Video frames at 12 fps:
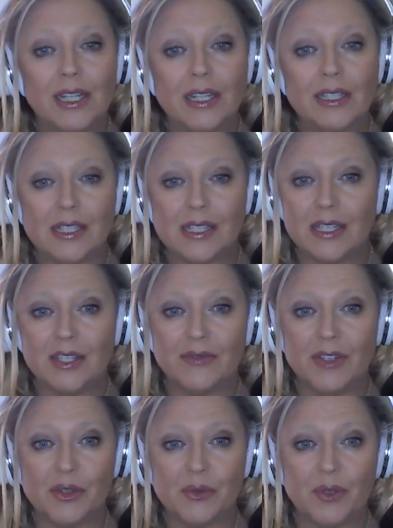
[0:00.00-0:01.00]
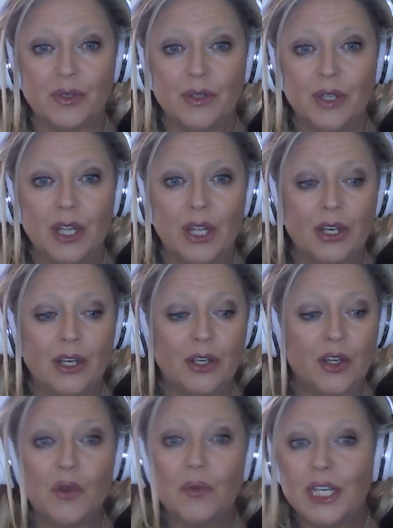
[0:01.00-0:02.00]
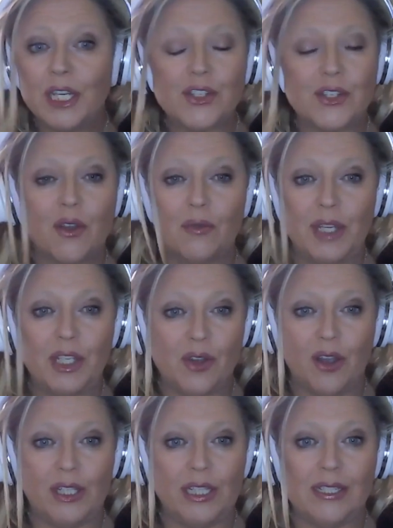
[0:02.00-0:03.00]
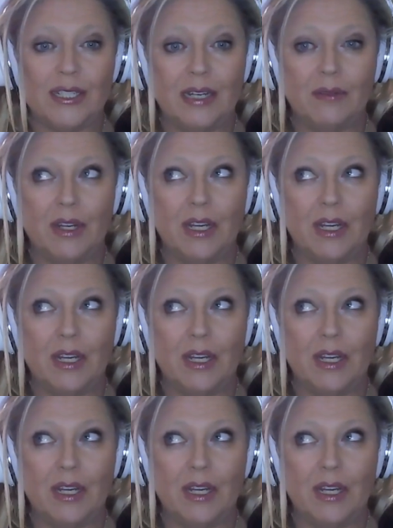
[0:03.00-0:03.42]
this individual. Nobody saw me talking to anyone.